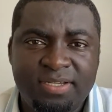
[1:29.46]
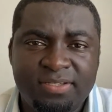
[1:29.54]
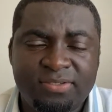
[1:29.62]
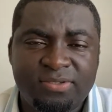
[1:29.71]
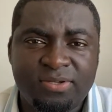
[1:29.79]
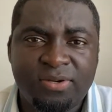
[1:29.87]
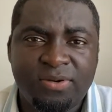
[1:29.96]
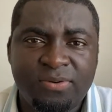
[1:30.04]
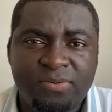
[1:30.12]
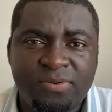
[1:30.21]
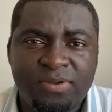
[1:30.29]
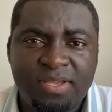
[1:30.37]

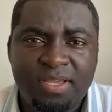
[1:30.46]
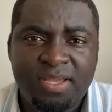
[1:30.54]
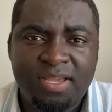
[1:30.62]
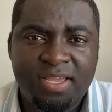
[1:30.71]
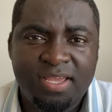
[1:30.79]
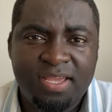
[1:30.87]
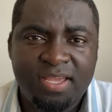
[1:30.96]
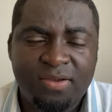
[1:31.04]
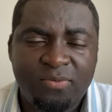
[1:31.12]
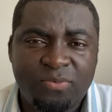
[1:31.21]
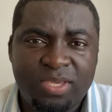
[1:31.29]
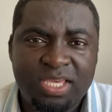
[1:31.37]
So
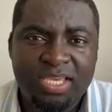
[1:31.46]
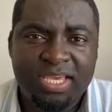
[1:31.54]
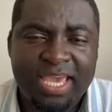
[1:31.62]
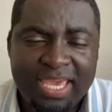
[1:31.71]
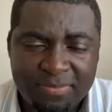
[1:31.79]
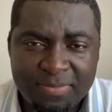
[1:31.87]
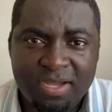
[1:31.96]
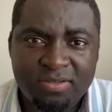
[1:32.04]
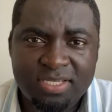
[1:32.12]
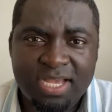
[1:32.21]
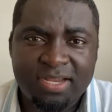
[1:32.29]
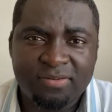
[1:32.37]
we came
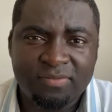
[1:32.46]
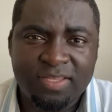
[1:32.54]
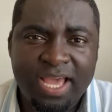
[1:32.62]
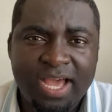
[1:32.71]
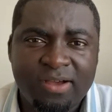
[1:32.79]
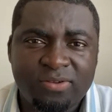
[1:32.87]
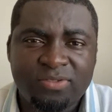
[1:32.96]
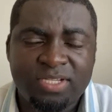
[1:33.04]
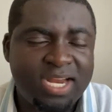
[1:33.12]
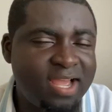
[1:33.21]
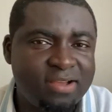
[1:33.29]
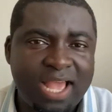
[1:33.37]
outside of the house,
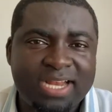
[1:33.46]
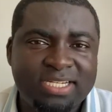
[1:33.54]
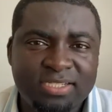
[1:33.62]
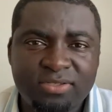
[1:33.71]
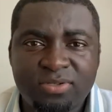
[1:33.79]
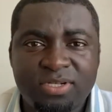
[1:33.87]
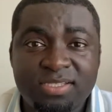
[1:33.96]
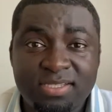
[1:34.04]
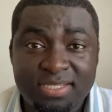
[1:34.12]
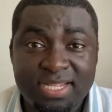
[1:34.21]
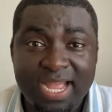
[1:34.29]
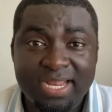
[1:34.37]
and I just couldn't
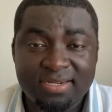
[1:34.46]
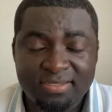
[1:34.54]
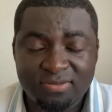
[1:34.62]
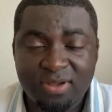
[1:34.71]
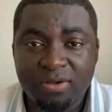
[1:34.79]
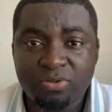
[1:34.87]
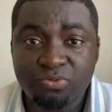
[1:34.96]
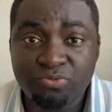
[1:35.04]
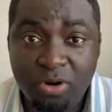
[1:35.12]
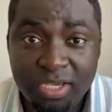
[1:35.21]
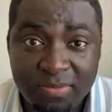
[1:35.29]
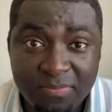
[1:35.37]
stand, so I was
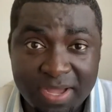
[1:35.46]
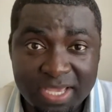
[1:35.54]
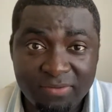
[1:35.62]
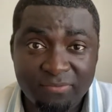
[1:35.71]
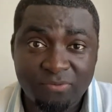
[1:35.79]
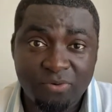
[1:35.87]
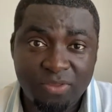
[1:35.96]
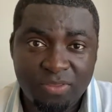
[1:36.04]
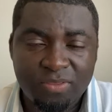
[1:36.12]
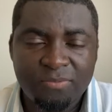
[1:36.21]
rocking back and forth,